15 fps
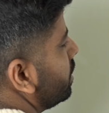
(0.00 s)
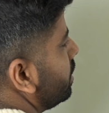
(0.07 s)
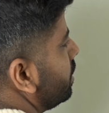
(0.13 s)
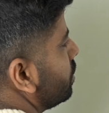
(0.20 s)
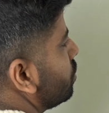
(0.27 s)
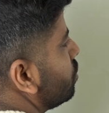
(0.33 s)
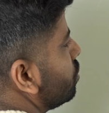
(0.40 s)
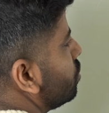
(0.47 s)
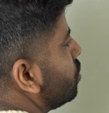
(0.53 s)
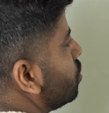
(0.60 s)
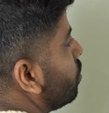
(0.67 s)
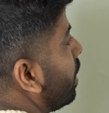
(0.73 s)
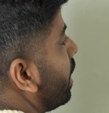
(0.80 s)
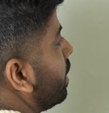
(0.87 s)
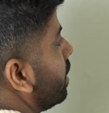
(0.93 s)
it is
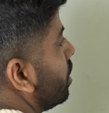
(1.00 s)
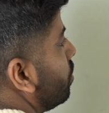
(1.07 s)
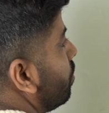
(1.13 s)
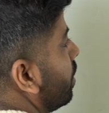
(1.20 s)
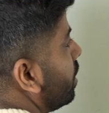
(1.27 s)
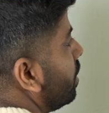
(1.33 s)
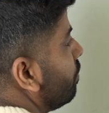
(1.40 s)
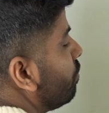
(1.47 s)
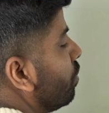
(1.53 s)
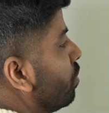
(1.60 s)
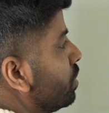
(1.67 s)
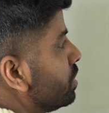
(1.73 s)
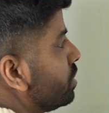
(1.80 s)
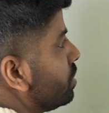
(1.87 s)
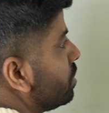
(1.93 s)
220
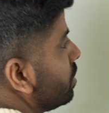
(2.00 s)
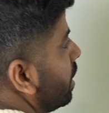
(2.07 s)
volt,